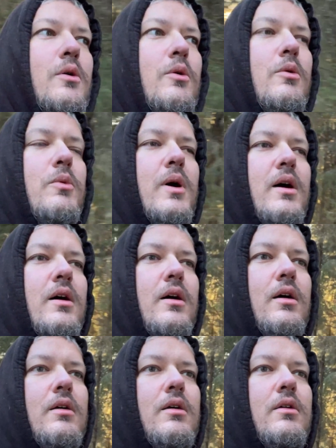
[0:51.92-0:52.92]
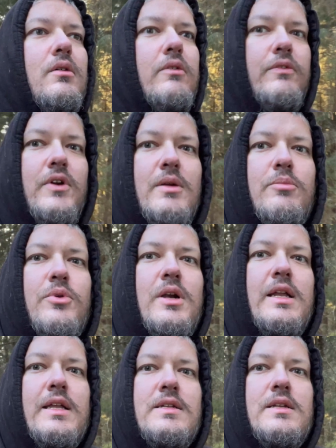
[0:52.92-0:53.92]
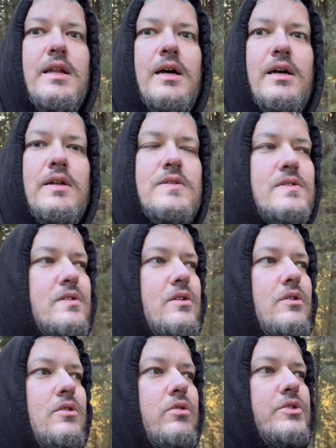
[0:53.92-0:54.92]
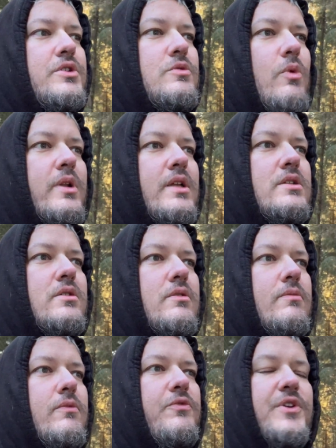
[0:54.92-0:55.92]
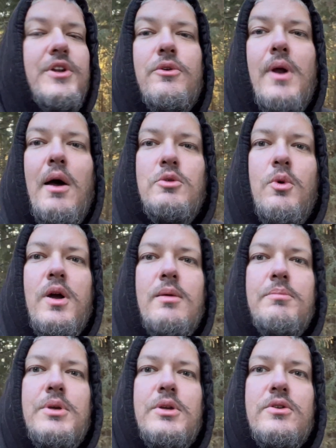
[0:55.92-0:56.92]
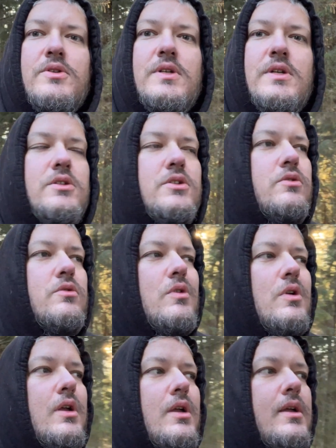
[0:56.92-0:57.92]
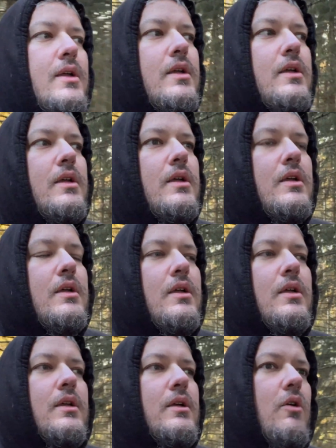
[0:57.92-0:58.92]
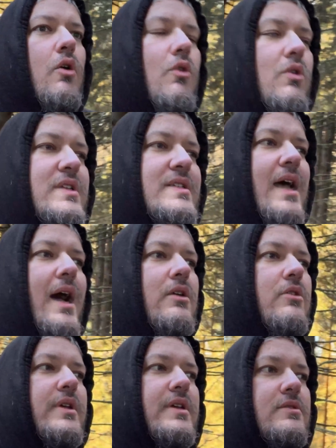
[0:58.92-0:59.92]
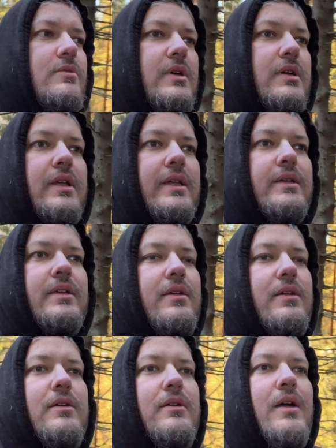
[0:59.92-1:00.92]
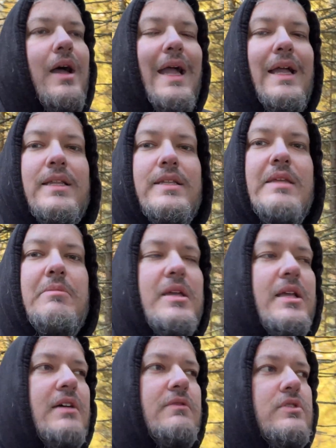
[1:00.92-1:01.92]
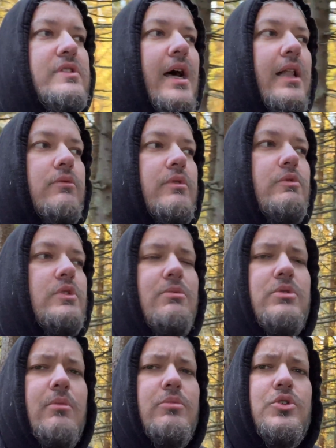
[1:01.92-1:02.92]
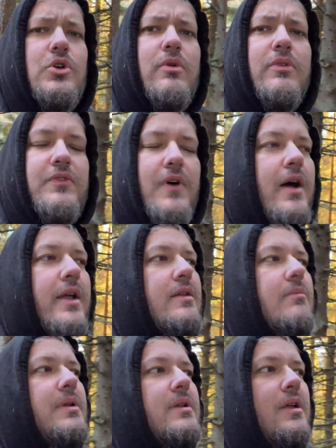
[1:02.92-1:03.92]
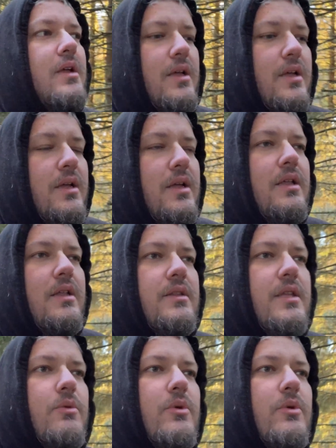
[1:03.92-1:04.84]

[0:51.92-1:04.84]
were very brilliant nerds who just wanted to figure out what computers could do all the salaries were like academia level salaries, which I'm, I'm sure were fine, but they were